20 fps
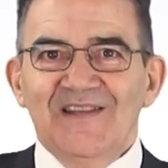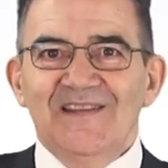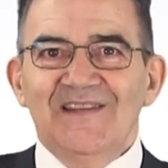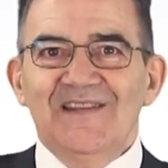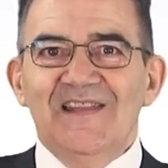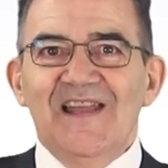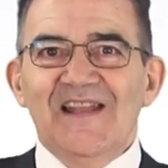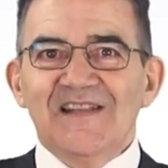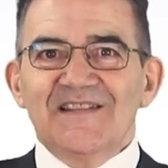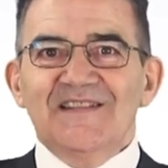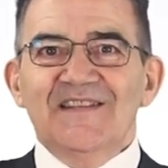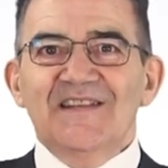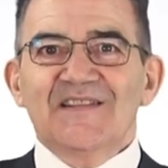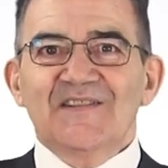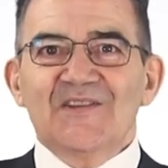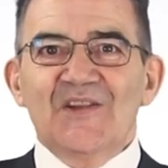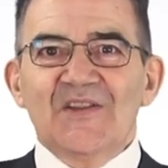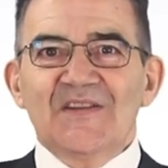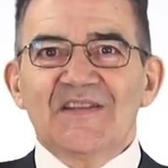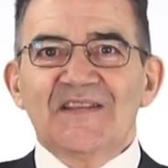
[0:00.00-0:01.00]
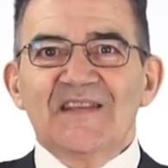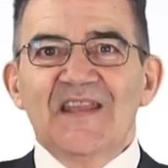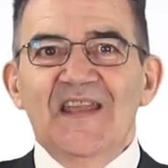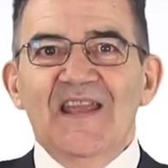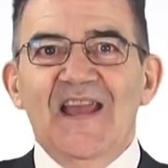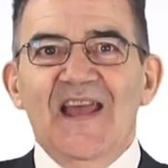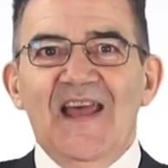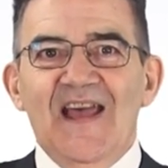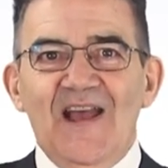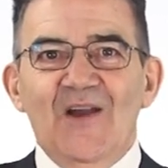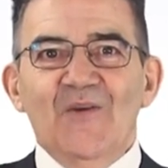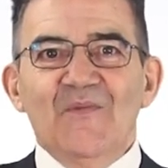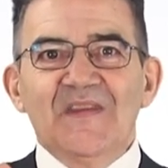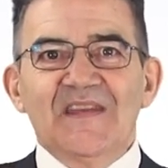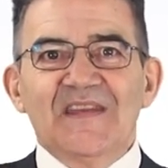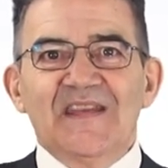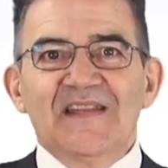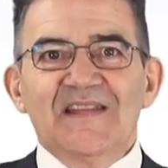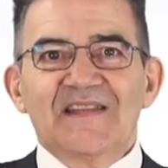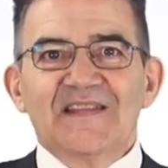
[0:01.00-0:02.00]
Let's discuss how
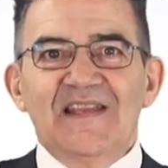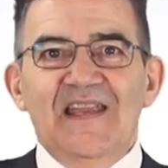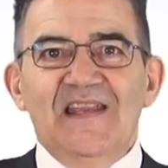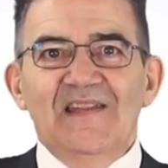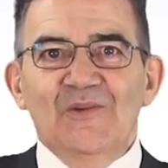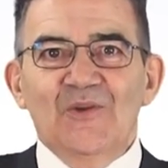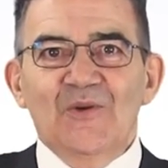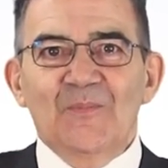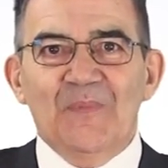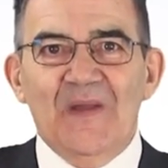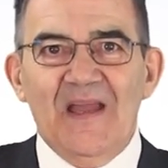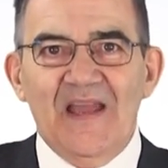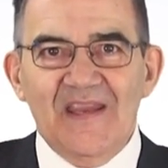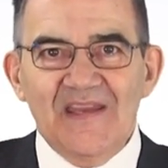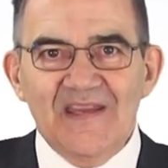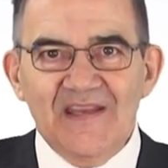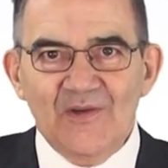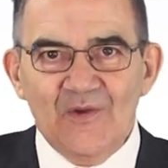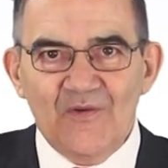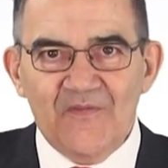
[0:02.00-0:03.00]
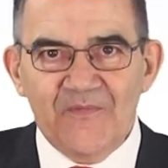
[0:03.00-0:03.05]
we can sell or buy an